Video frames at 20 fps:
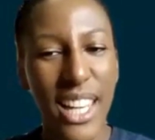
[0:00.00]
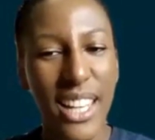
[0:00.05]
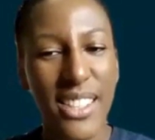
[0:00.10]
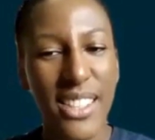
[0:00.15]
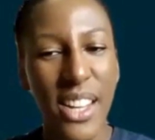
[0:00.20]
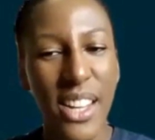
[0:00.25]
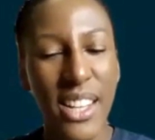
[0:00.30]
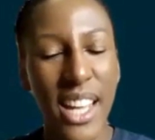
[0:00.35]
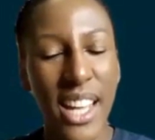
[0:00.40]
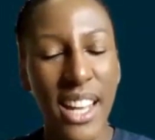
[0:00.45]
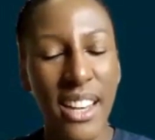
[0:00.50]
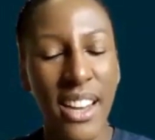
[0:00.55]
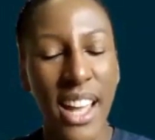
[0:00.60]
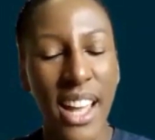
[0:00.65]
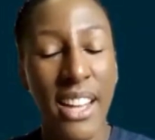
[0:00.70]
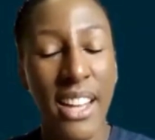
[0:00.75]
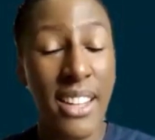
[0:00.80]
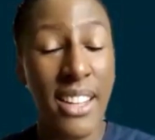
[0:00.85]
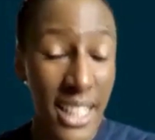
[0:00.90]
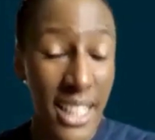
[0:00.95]
So, and
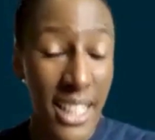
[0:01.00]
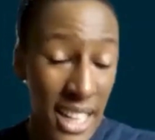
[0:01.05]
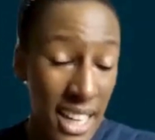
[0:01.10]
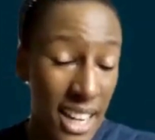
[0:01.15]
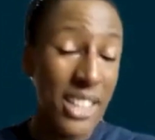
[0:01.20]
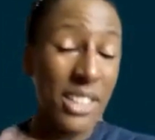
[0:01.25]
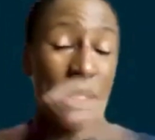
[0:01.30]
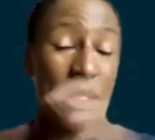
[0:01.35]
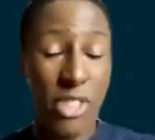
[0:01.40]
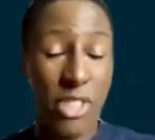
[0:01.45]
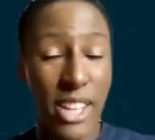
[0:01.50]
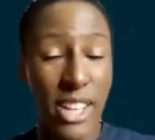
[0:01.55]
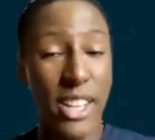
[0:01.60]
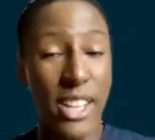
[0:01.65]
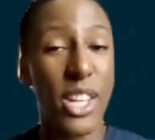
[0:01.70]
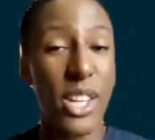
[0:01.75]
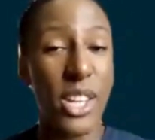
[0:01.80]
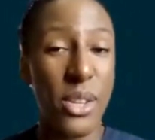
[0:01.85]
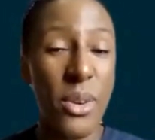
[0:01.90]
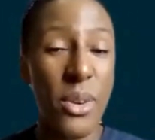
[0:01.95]
I like the fact
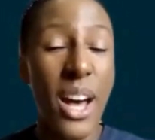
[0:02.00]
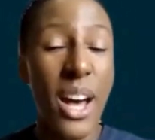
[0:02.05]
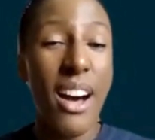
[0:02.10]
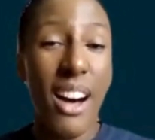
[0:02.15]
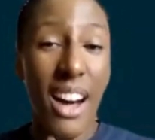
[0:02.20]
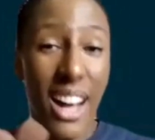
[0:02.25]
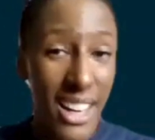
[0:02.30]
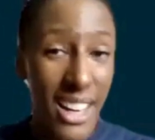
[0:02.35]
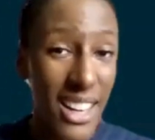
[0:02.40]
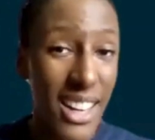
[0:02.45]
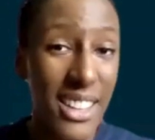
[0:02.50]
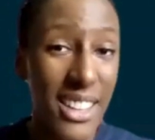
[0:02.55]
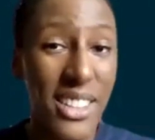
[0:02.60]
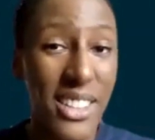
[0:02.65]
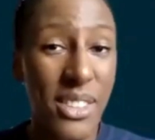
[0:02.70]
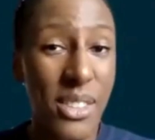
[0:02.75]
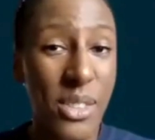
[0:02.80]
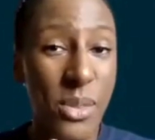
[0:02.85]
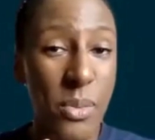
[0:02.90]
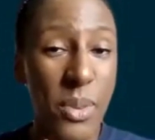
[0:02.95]
that you
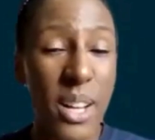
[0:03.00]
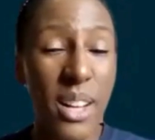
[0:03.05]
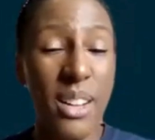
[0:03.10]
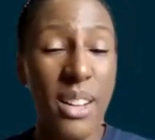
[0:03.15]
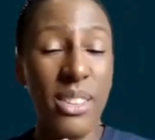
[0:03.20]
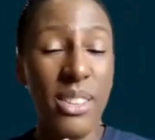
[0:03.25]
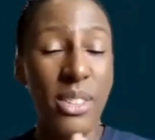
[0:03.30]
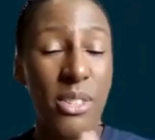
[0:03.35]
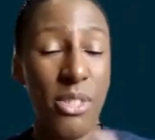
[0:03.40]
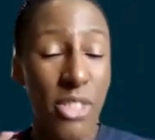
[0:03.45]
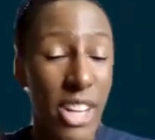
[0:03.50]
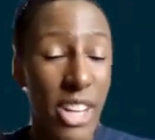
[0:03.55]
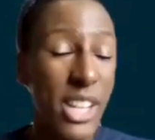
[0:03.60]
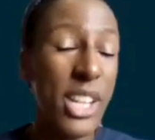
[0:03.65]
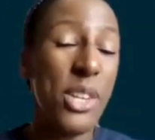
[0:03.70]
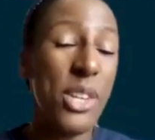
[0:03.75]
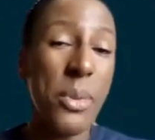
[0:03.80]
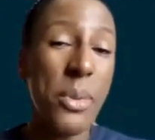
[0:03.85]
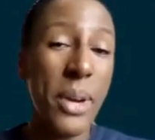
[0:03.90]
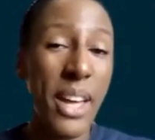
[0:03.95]
highlighted as well the fact
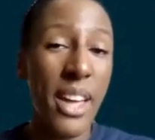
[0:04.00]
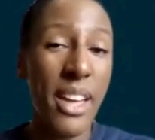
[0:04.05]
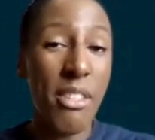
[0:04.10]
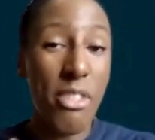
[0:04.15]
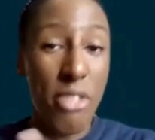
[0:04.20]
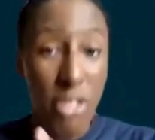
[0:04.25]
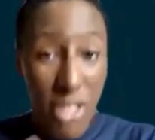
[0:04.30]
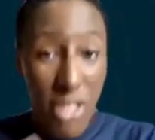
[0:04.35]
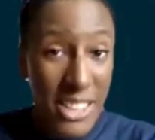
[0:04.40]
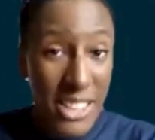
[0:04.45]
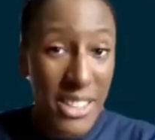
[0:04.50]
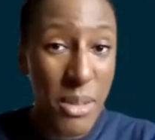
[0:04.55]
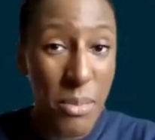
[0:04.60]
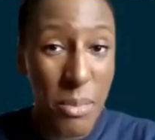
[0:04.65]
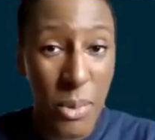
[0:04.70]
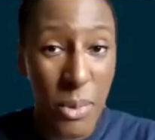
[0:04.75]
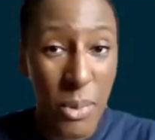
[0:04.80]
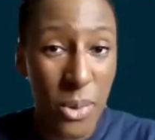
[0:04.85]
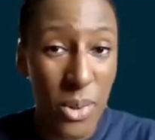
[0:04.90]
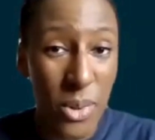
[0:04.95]
that you were
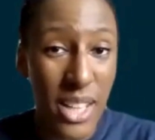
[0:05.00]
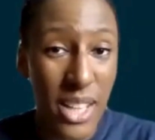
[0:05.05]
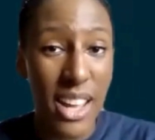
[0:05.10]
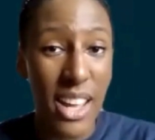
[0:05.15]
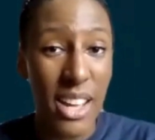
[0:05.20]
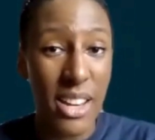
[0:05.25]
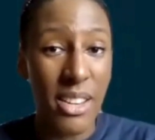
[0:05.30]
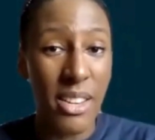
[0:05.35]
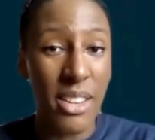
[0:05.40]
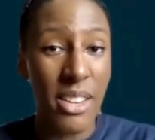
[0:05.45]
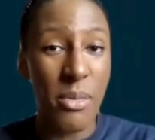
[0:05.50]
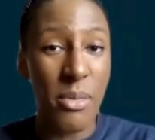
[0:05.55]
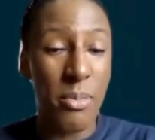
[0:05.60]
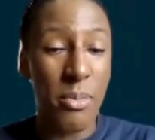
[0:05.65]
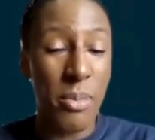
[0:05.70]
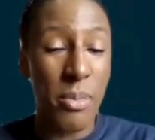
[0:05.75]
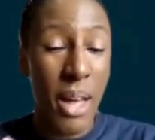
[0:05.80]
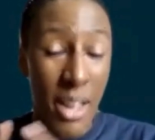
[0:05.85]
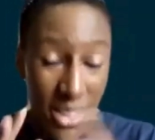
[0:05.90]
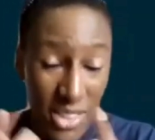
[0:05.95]
flexible and
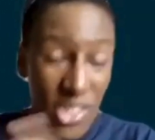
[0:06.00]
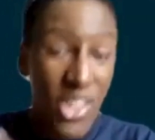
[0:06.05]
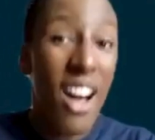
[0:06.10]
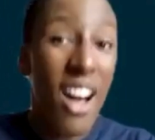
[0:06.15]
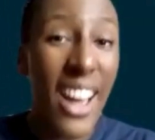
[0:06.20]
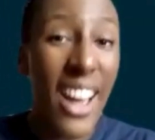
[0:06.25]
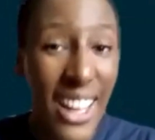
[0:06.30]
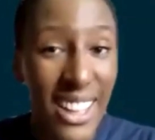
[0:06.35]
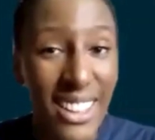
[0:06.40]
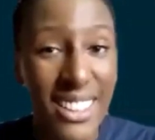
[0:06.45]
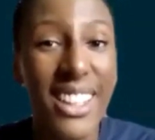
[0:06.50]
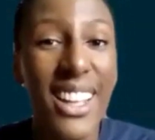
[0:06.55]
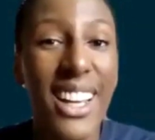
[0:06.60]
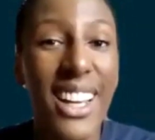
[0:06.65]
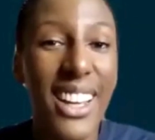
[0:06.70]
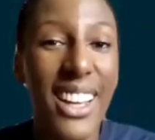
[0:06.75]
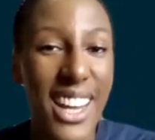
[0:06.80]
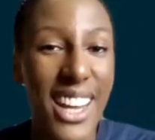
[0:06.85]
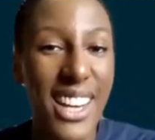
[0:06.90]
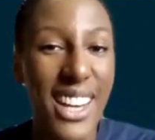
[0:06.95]
agile
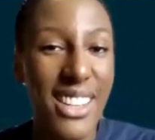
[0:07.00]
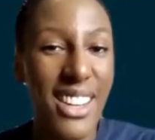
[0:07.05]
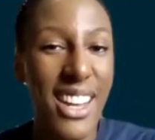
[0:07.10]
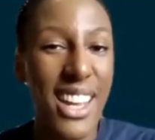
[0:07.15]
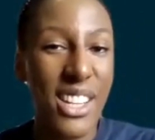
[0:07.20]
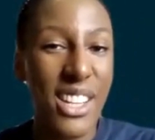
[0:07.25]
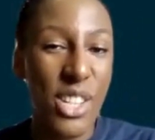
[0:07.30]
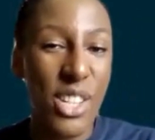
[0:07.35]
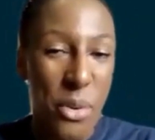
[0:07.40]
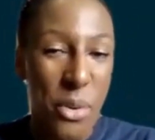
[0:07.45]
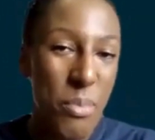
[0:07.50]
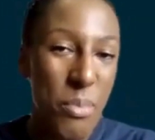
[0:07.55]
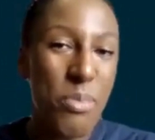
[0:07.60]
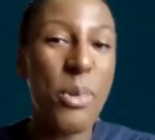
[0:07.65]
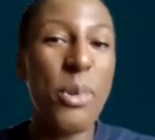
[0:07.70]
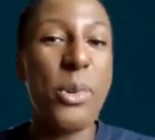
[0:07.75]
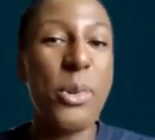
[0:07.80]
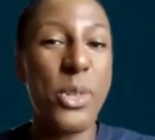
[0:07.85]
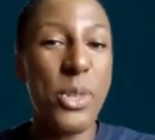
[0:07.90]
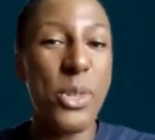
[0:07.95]
in your
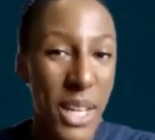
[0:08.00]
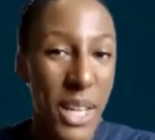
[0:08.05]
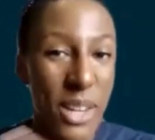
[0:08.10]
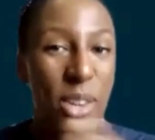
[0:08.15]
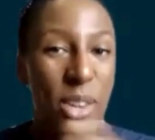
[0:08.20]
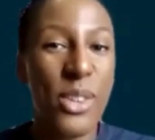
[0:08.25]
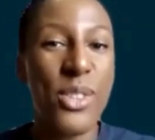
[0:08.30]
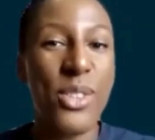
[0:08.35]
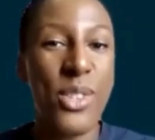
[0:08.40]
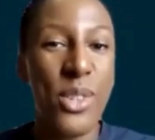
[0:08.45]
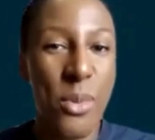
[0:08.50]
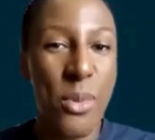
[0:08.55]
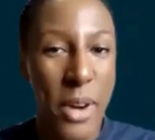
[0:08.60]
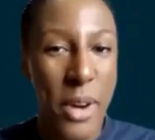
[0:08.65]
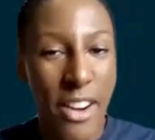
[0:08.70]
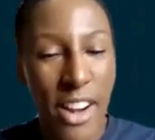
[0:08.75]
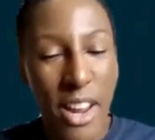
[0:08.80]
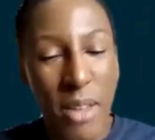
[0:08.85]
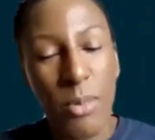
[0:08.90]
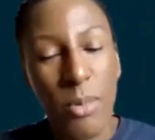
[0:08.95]
approach, because you
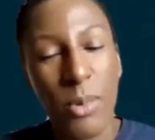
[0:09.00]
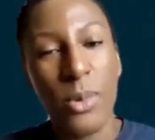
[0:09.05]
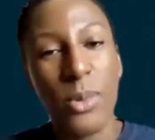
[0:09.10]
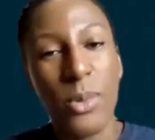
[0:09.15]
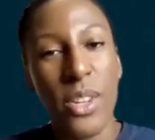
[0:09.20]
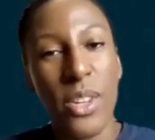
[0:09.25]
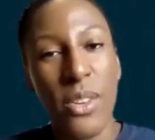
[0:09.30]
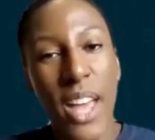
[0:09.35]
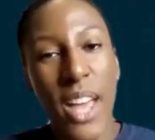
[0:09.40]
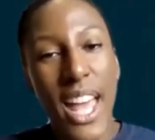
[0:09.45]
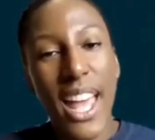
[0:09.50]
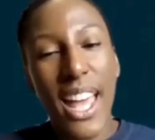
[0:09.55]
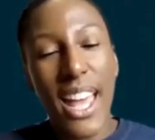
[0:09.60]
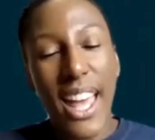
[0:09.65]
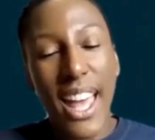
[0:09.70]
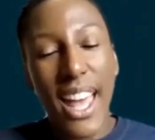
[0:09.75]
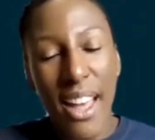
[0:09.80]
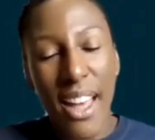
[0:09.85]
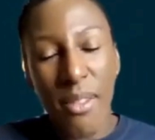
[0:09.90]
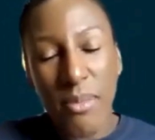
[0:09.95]
were able to
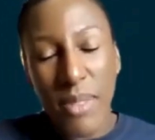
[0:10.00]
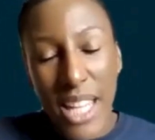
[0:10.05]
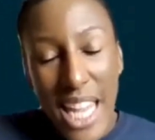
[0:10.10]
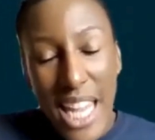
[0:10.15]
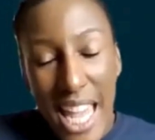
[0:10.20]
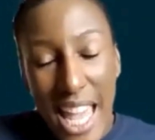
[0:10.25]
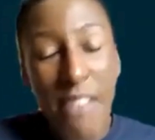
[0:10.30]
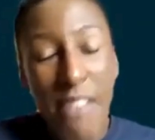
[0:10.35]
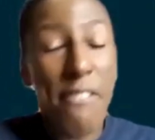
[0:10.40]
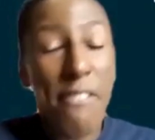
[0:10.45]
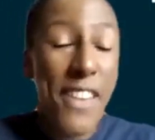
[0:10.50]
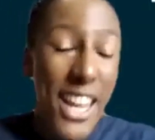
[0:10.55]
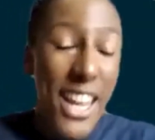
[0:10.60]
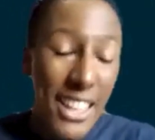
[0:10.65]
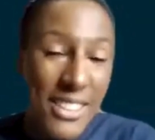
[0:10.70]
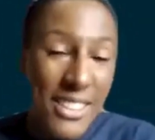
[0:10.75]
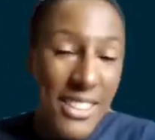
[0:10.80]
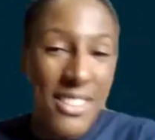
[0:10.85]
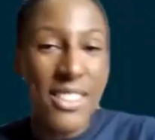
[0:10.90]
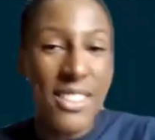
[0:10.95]

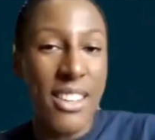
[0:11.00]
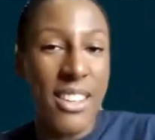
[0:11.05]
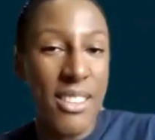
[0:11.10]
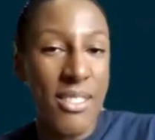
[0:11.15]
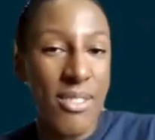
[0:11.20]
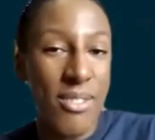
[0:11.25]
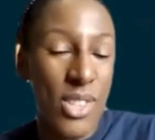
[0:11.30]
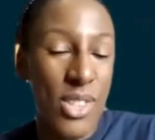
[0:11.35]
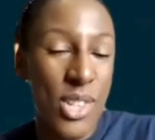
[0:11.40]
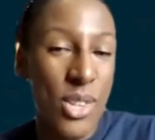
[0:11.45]
affect the